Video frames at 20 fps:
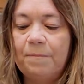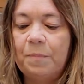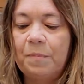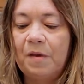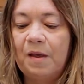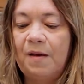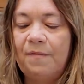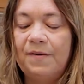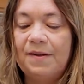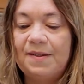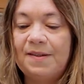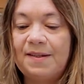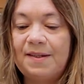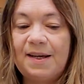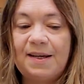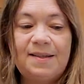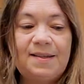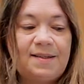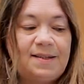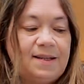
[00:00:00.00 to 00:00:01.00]
if it's
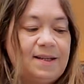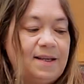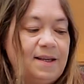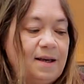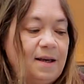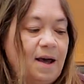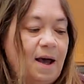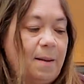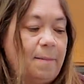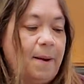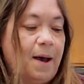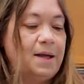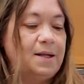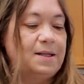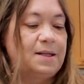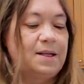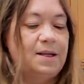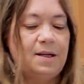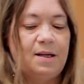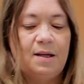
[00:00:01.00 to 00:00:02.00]
tasty, I
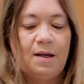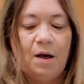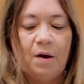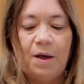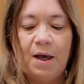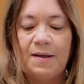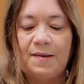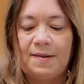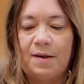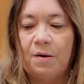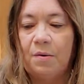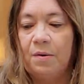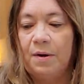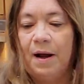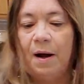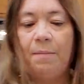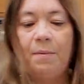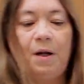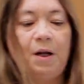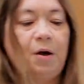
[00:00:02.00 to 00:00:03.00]
might. Okay, so now
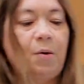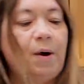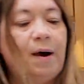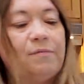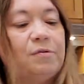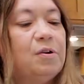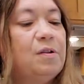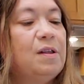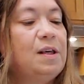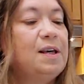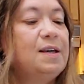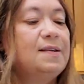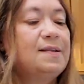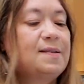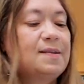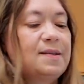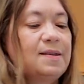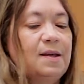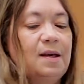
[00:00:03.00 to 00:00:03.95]
I'm going to go after these.